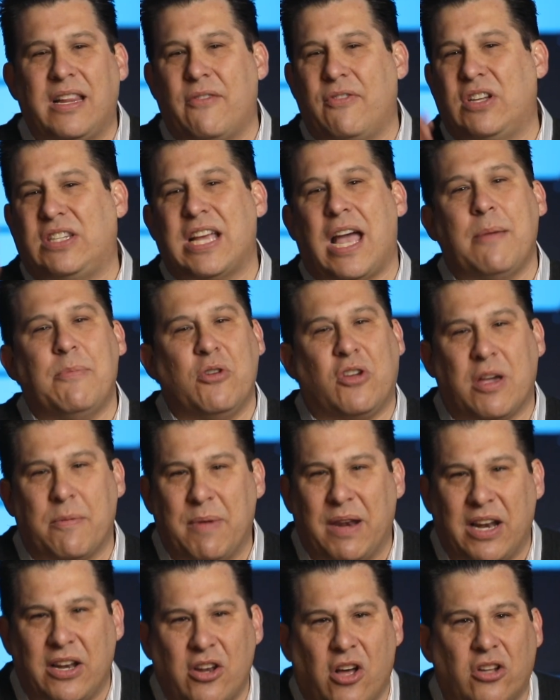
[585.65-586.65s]
every time you
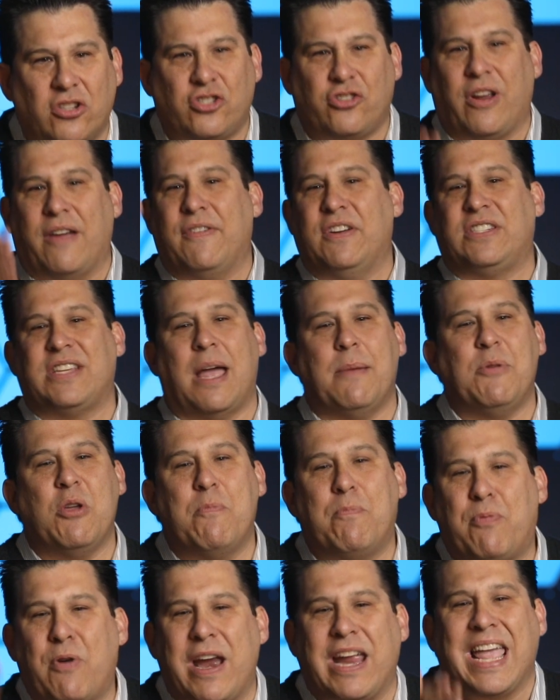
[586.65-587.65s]
commit adultery, every time you
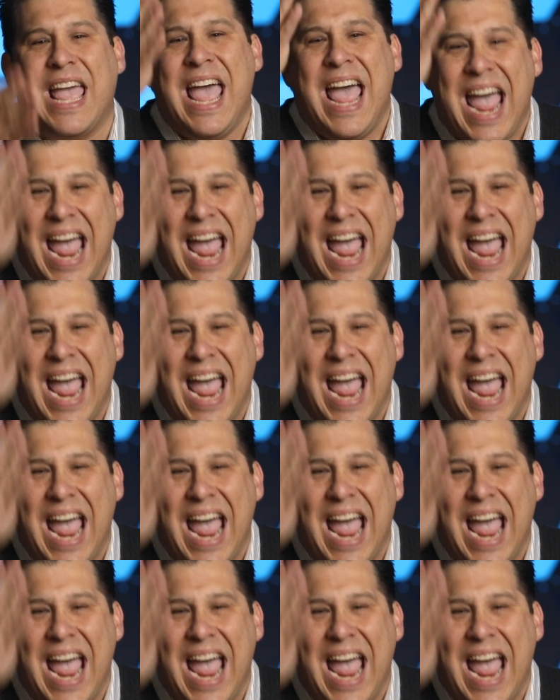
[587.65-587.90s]
break